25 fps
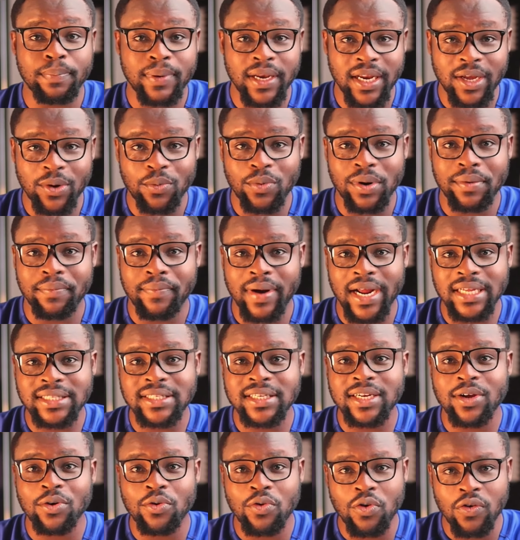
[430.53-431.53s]
play with
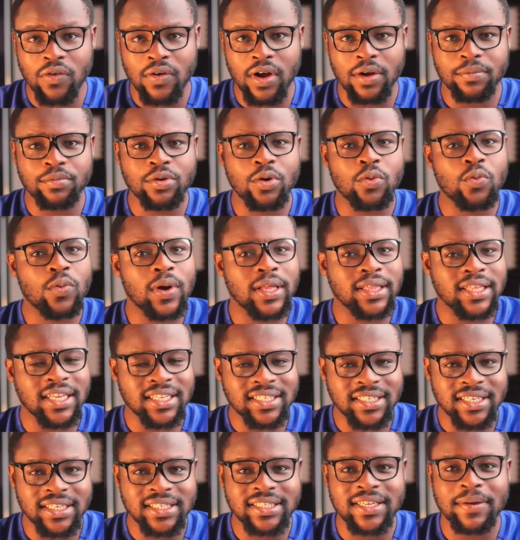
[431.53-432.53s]
Brighton and Hove Albion where
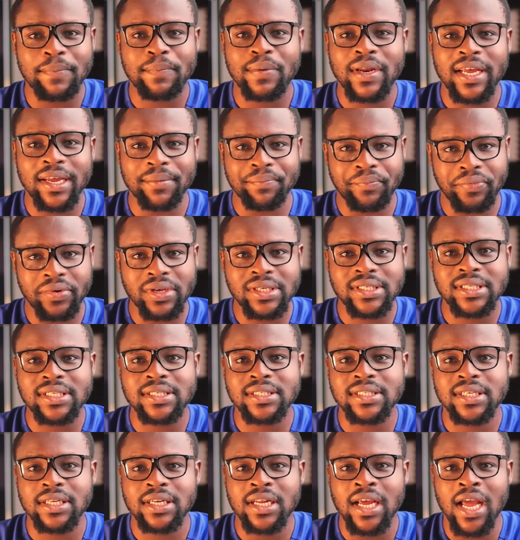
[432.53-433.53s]
they just say playing
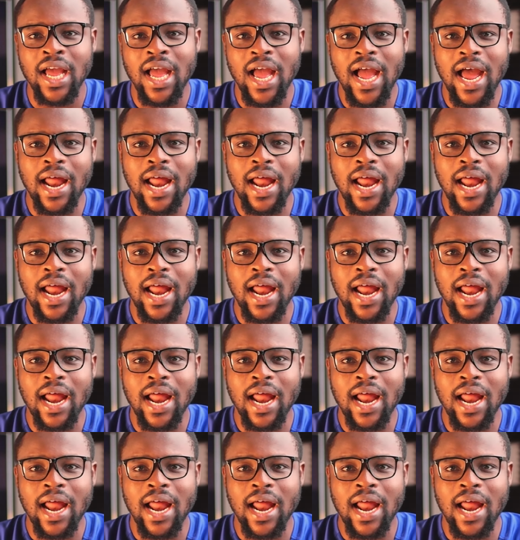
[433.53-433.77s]
preseason